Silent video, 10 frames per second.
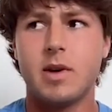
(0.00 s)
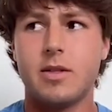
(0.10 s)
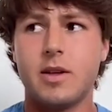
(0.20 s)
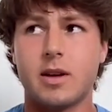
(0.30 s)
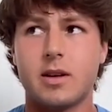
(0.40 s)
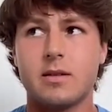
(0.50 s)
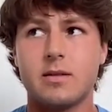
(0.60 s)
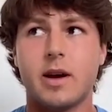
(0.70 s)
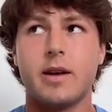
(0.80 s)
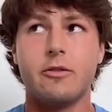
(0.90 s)
I think,
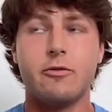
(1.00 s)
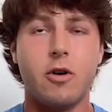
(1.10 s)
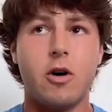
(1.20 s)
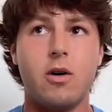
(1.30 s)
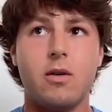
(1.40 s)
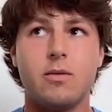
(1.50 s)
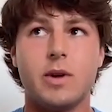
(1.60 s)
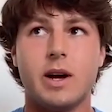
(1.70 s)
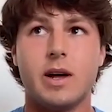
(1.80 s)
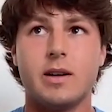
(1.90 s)
yeah, in the fall
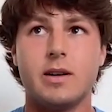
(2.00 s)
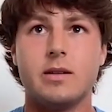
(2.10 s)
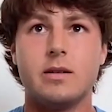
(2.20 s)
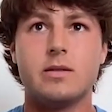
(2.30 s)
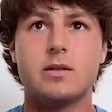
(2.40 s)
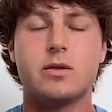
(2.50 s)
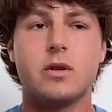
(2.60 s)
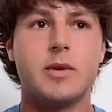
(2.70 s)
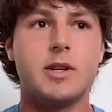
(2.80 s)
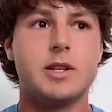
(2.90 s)
we had a
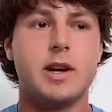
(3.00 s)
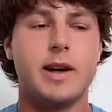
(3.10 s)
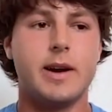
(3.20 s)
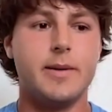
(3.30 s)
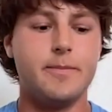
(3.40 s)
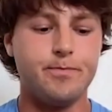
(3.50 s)
scrimmage uh,